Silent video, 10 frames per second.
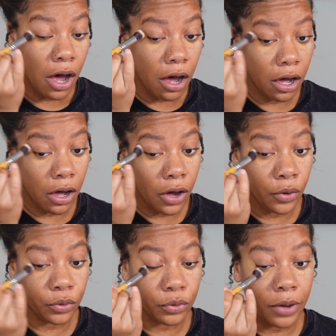
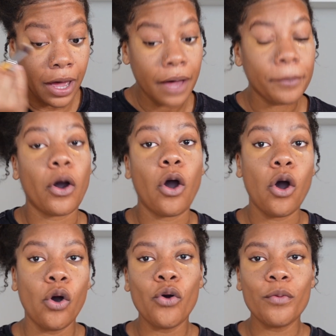Oh crap,
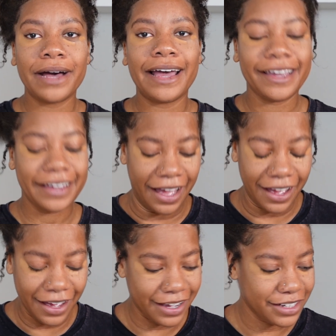oh my
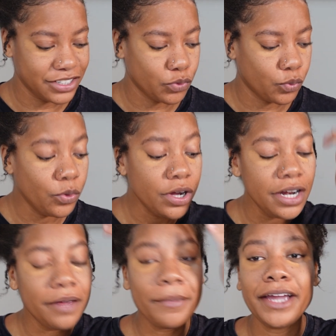gosh. What
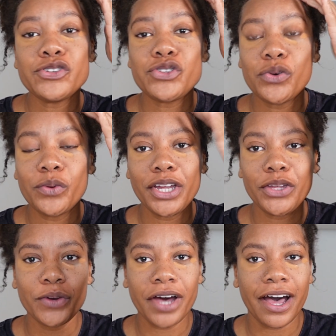am I doing,
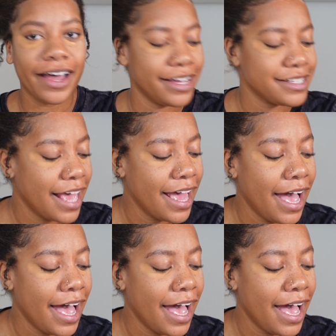you guys?